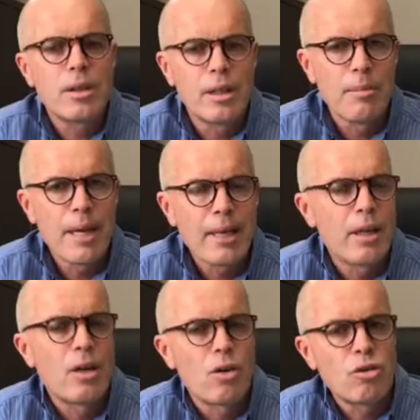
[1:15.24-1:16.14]
in making a
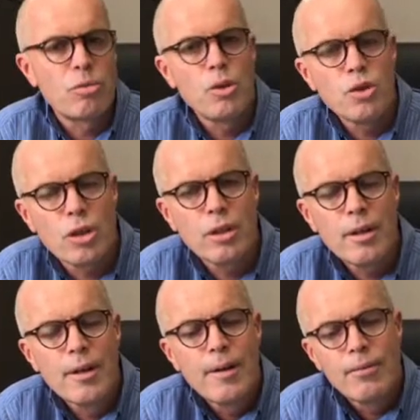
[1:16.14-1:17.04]
contribution
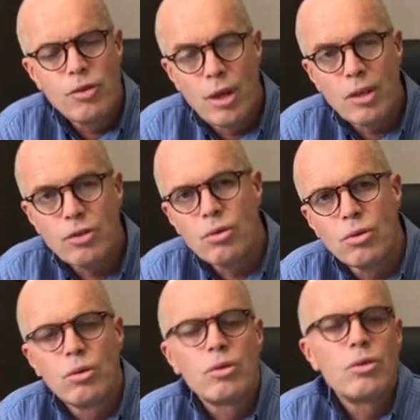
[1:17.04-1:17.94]
to our school
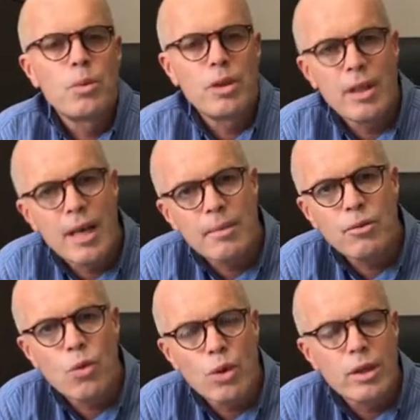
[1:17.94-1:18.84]
to put their names
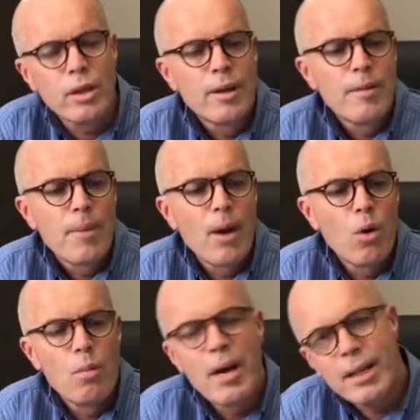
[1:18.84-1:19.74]
forward or
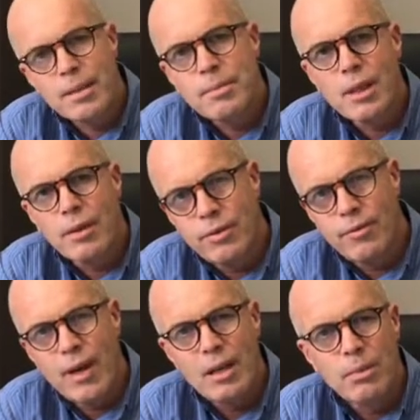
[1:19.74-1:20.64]
make themselves
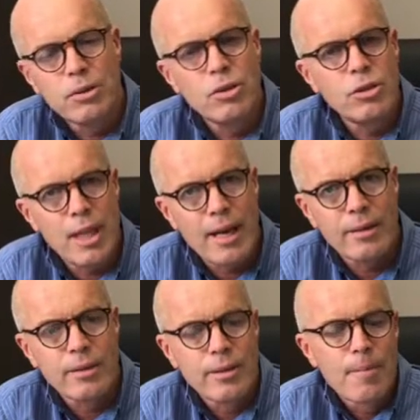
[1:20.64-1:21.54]
available to stand,
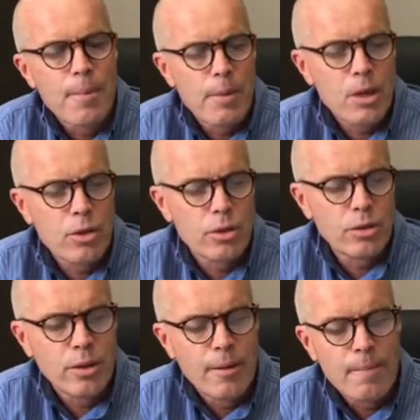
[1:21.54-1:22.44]
because
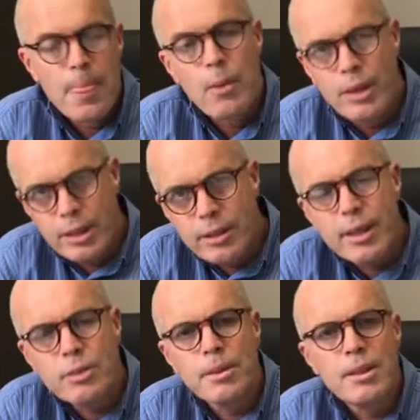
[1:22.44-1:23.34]
we need the
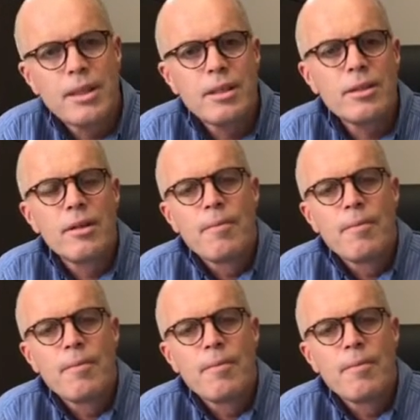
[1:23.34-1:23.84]
expertise,